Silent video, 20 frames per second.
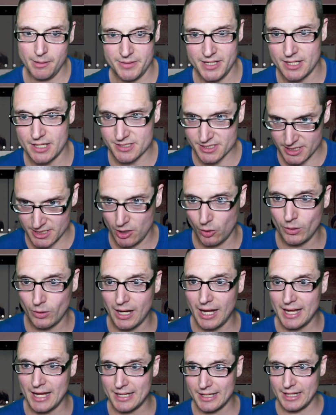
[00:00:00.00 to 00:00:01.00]
SEO guy
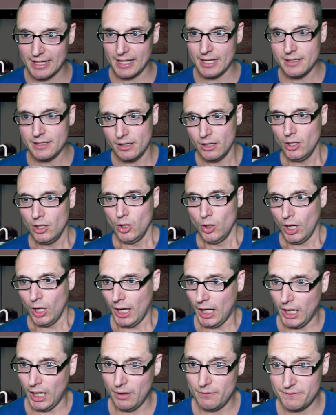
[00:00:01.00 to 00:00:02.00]
again.
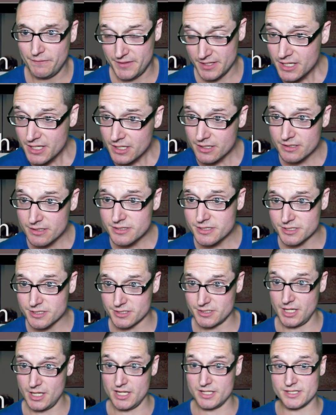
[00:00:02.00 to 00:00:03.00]
Uh, this
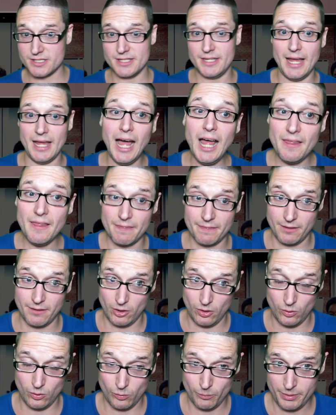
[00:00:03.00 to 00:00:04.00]
is not the
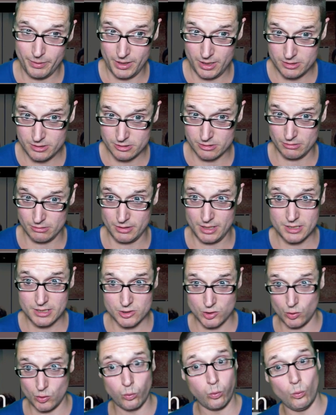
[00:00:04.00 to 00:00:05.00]
homepage, so that's
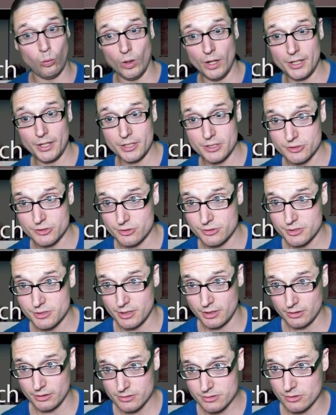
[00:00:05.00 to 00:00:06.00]
quite
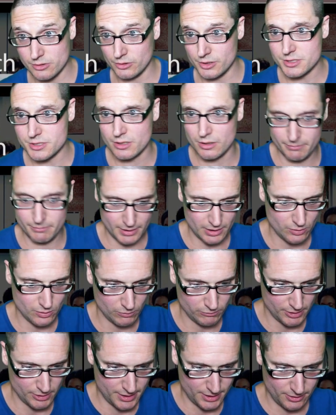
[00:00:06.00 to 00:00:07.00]
interesting. So let's come back over
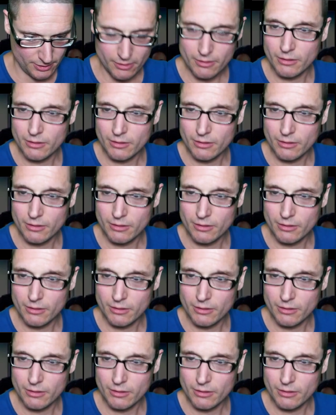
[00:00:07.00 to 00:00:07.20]
here.